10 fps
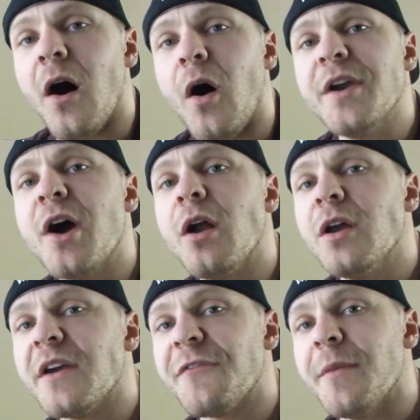All y'all
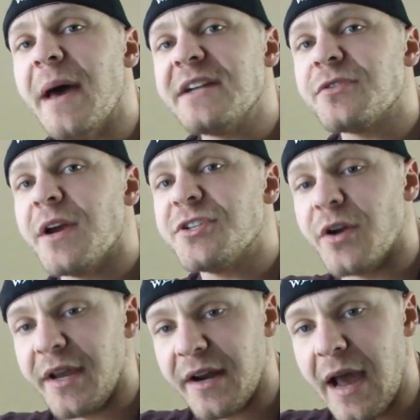looking for the magic
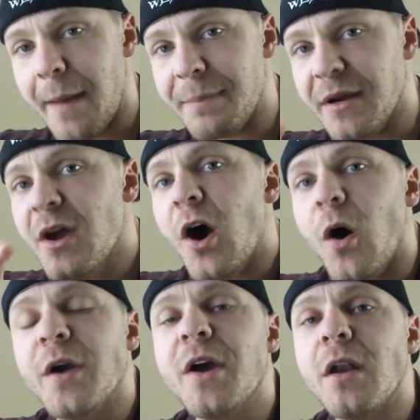ratio ain't gonna happen.
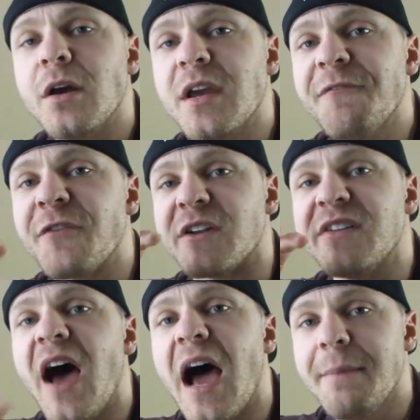All y'all looking for
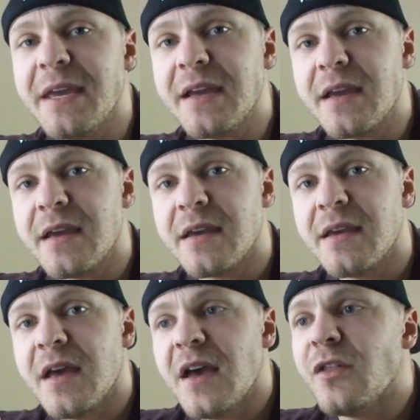timing,
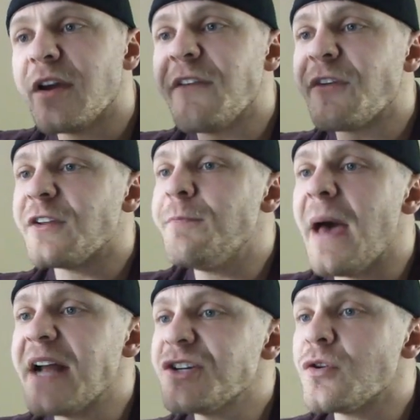looking for this
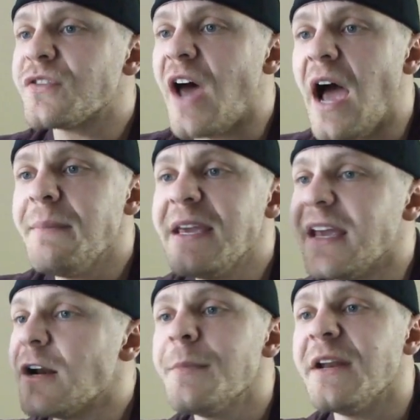magical
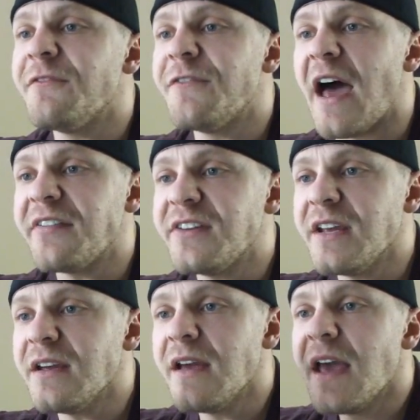timing, intermittent
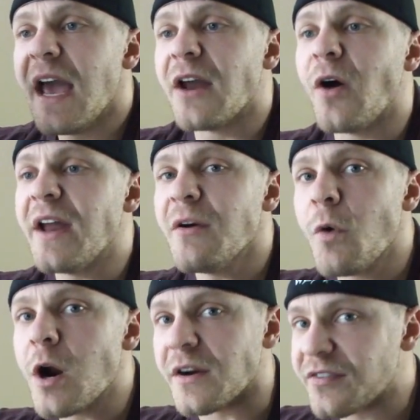fasting, and all, and it
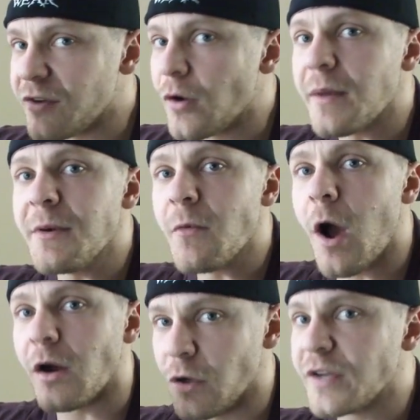works. Don't get me
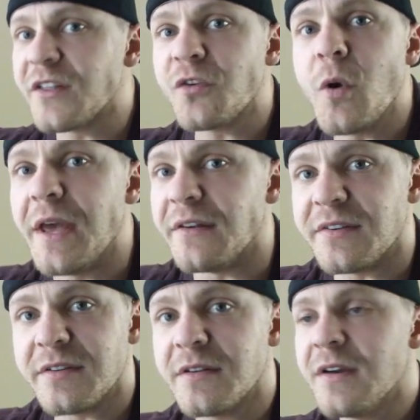wrong. Look at the
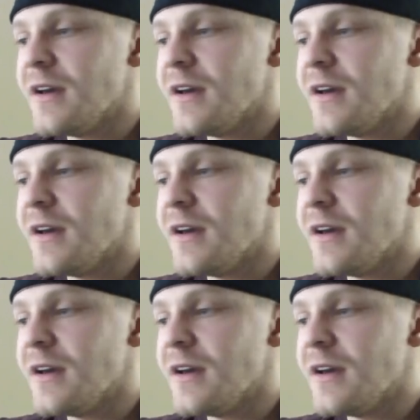twins.